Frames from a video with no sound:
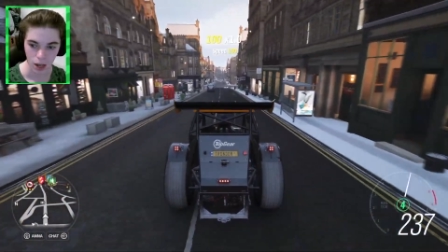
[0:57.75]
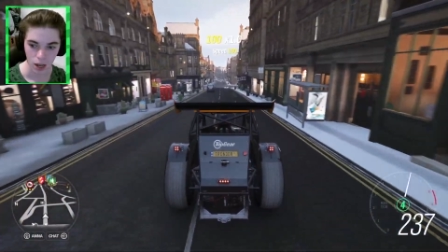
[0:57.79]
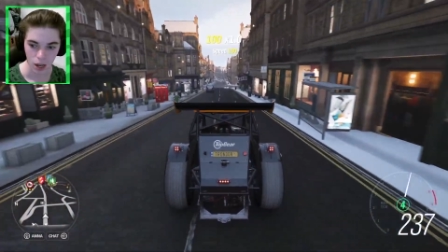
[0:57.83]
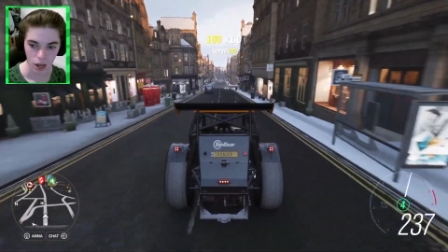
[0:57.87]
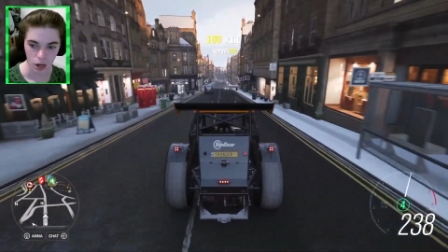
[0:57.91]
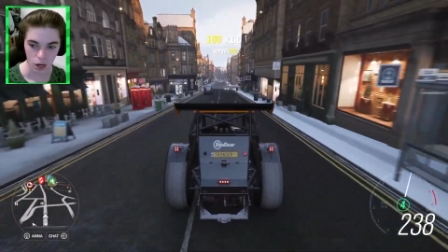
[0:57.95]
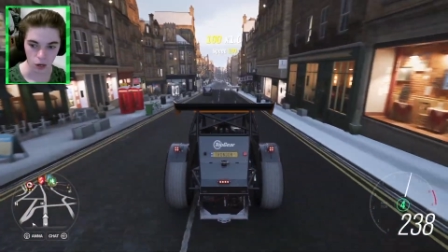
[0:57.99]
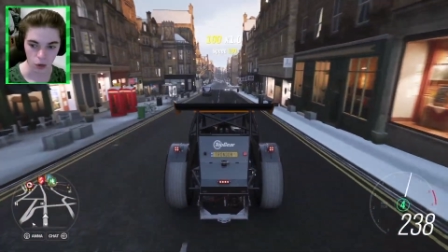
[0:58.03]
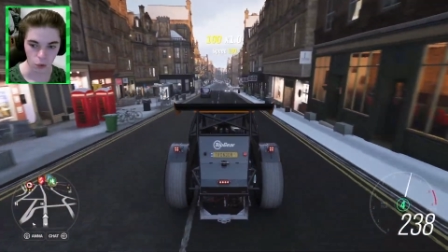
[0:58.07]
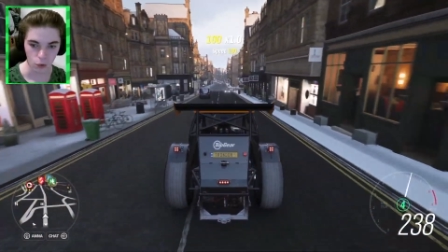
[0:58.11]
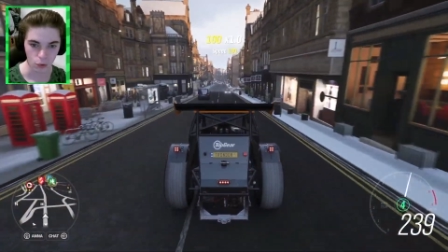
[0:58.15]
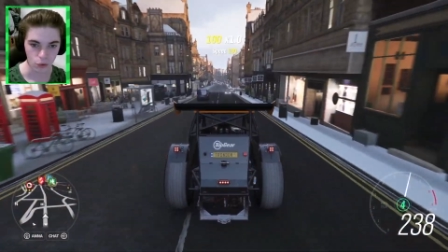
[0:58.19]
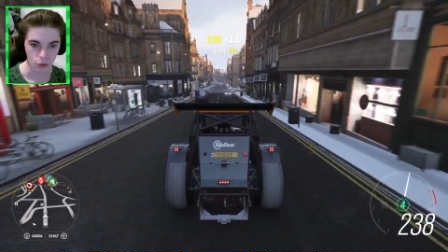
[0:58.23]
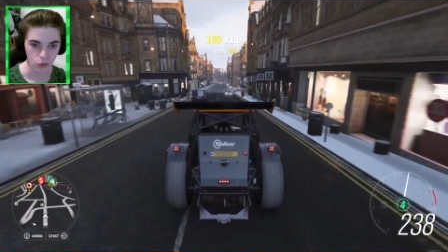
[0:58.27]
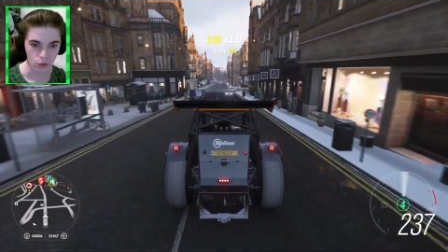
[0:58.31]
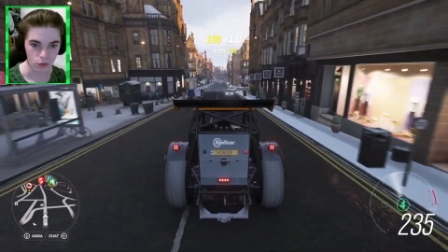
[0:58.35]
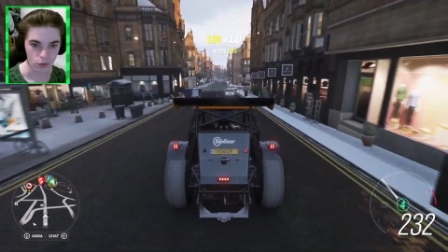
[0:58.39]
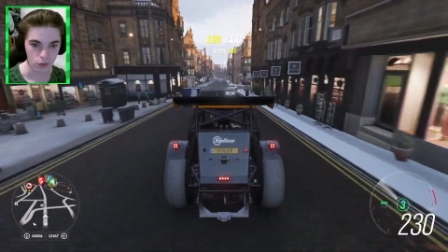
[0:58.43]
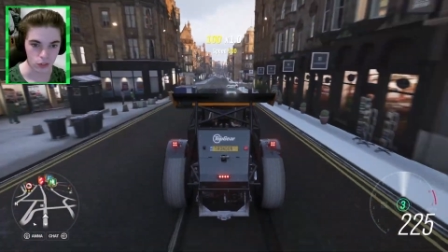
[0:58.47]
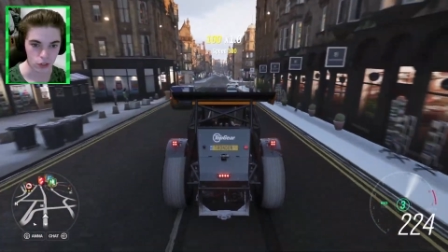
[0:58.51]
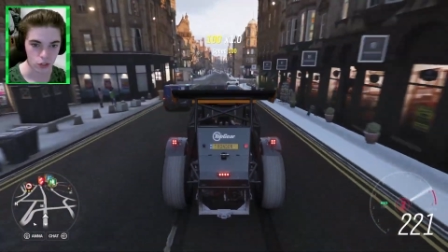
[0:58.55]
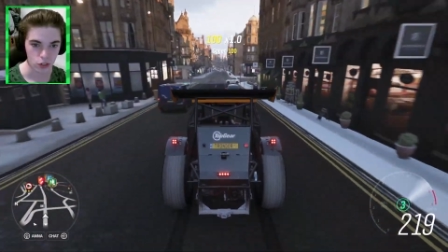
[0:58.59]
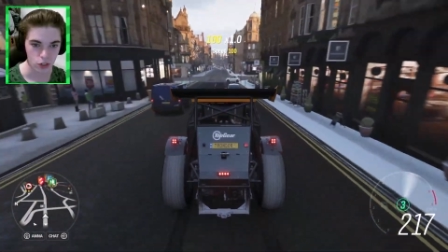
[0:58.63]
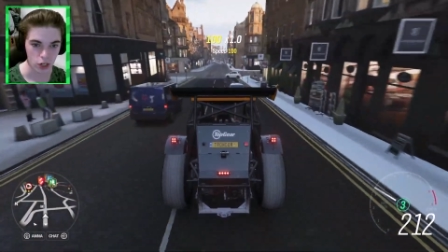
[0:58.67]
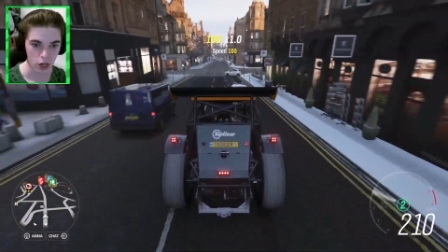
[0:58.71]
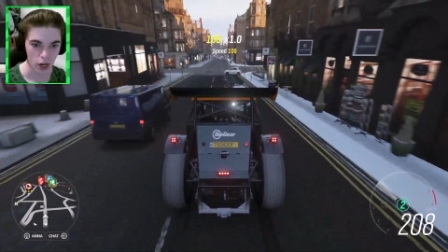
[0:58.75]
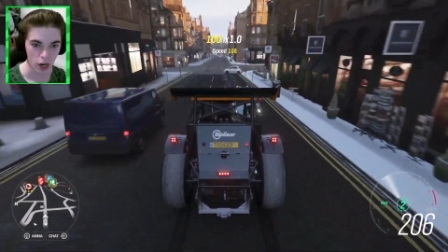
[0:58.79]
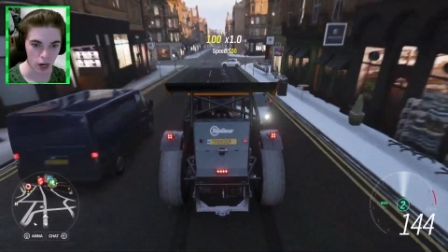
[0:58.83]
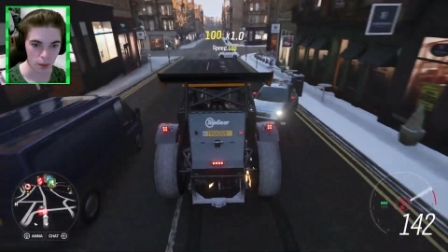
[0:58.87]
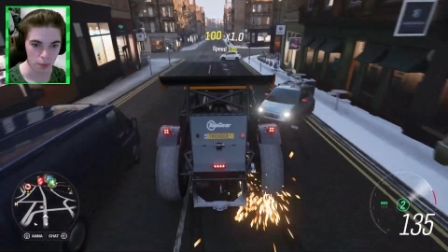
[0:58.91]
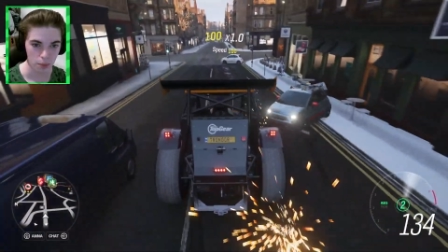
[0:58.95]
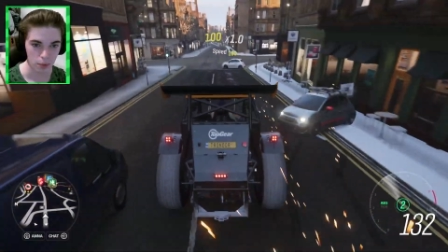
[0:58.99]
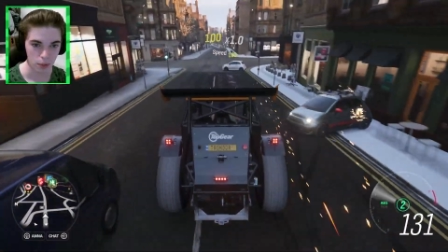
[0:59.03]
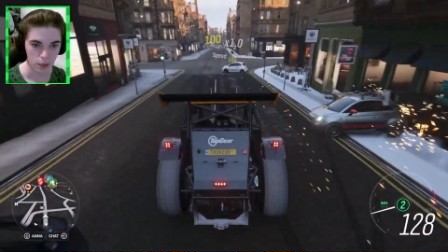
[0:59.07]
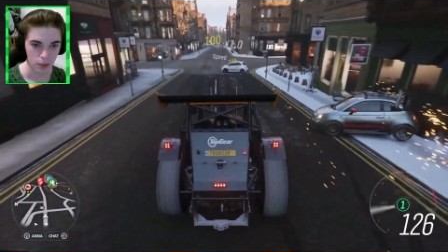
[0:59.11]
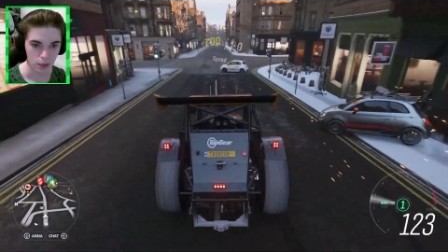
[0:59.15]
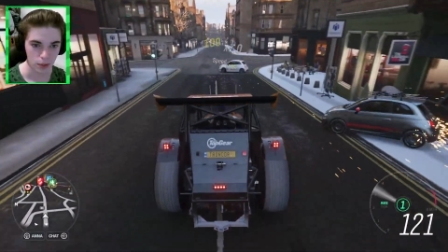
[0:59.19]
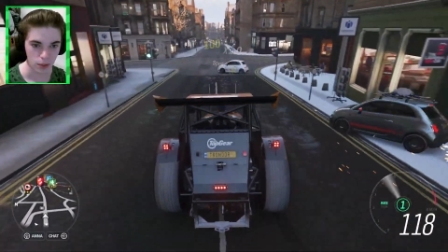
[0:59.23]
a lot of sharp,
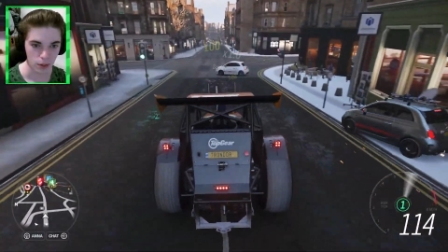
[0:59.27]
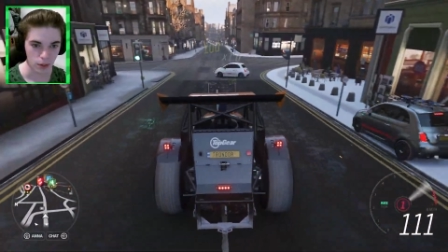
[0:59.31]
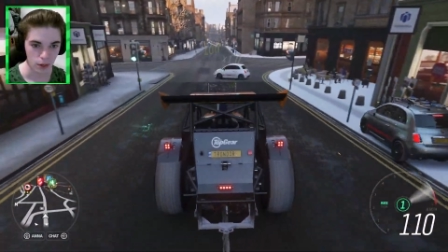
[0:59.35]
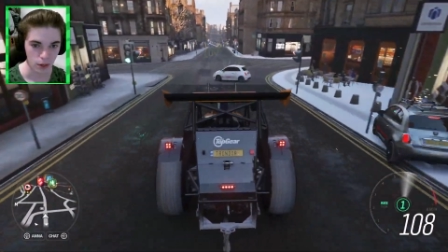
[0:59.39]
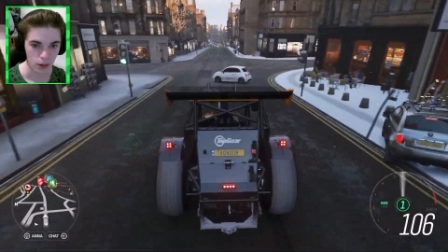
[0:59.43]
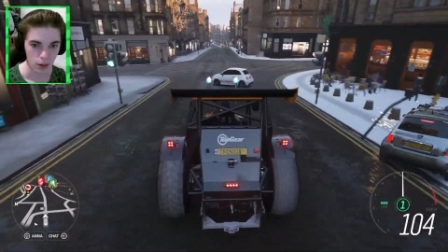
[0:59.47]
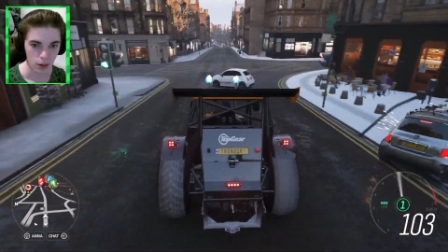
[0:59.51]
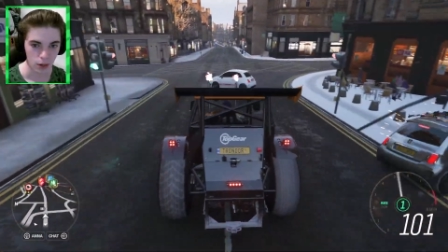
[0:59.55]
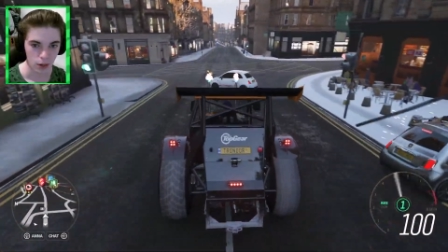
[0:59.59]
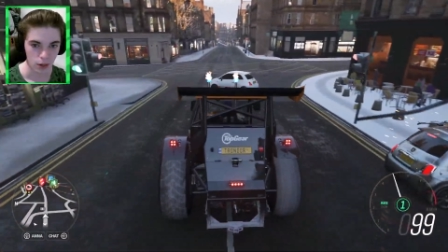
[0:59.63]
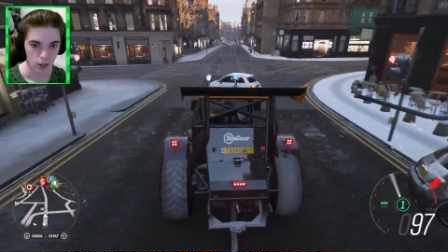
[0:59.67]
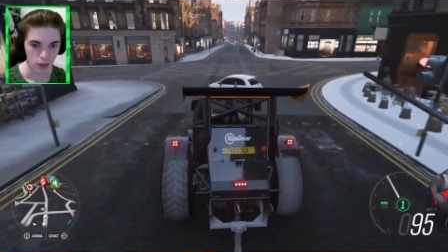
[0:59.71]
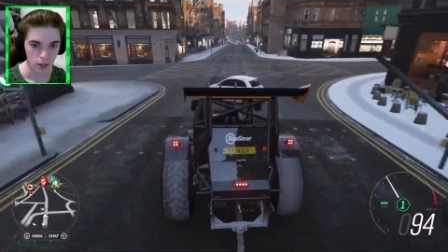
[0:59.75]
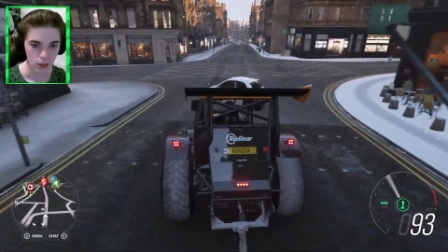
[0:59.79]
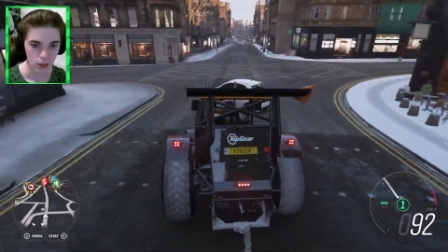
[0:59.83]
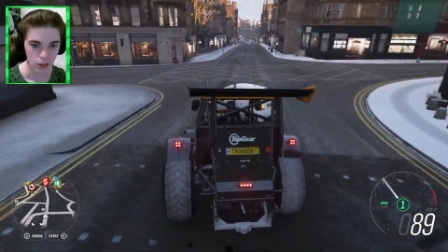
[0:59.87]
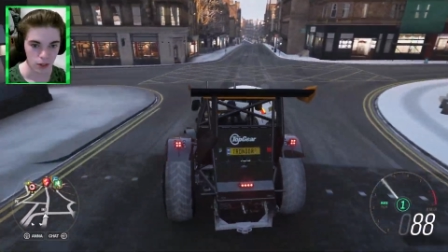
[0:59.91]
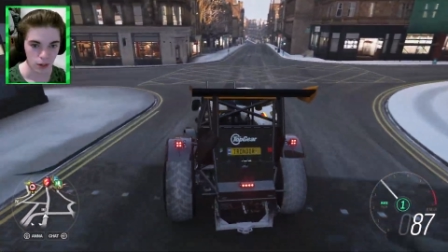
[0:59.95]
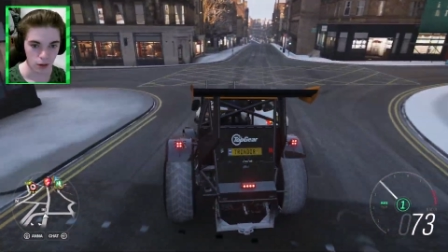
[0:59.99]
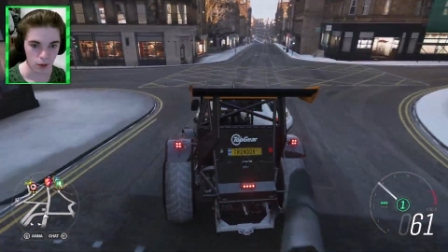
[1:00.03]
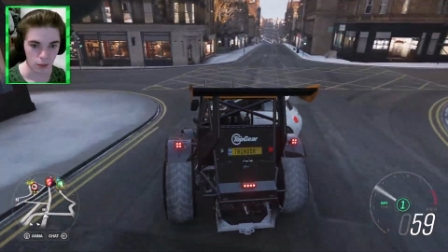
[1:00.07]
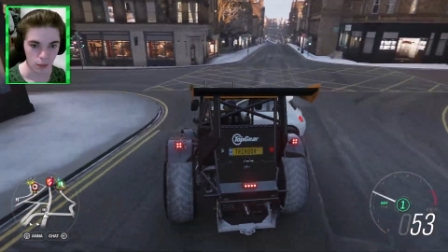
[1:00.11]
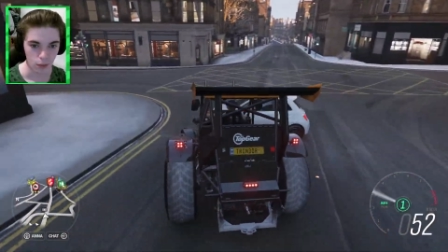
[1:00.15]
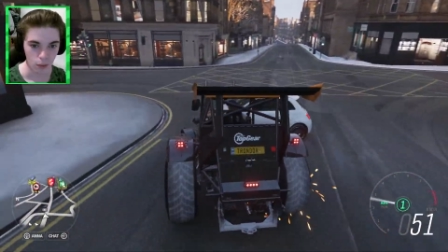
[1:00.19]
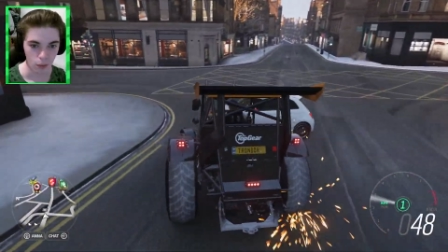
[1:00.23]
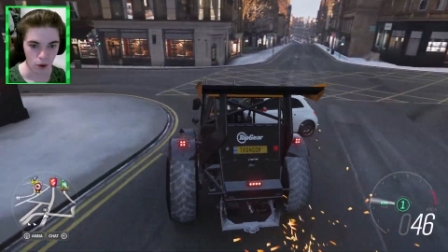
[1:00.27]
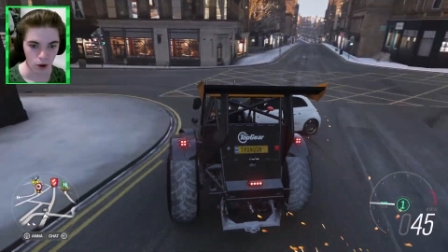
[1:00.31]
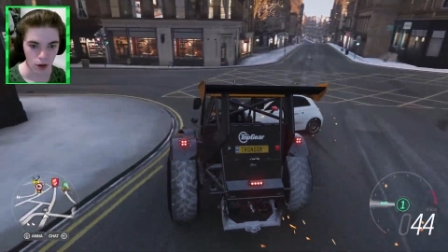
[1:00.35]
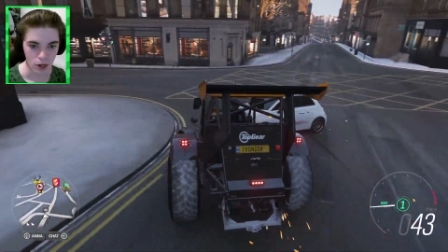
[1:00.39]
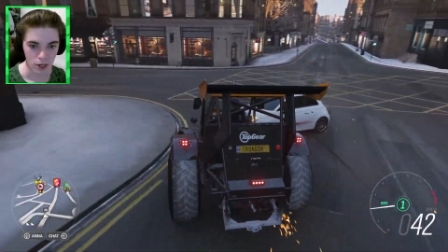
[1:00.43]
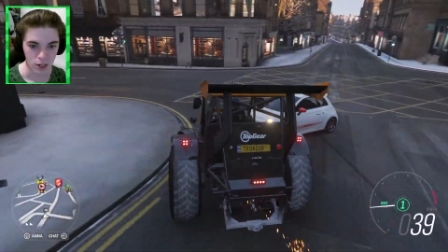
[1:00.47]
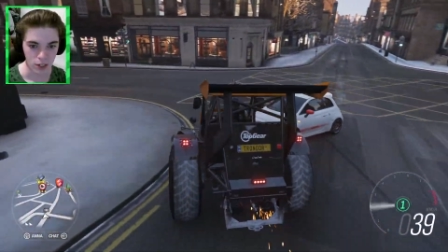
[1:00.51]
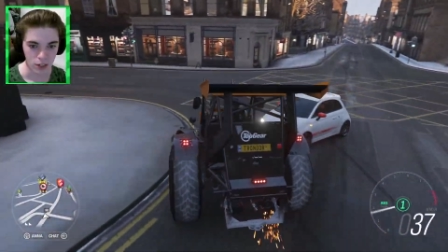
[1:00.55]
you know, windy